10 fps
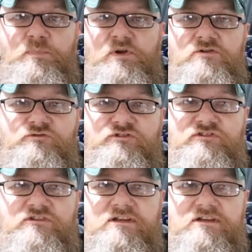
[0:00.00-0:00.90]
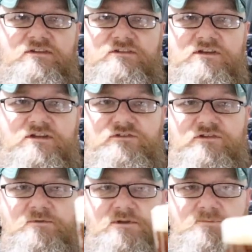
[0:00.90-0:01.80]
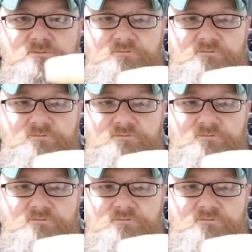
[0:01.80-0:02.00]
Prost, as I say in Germany.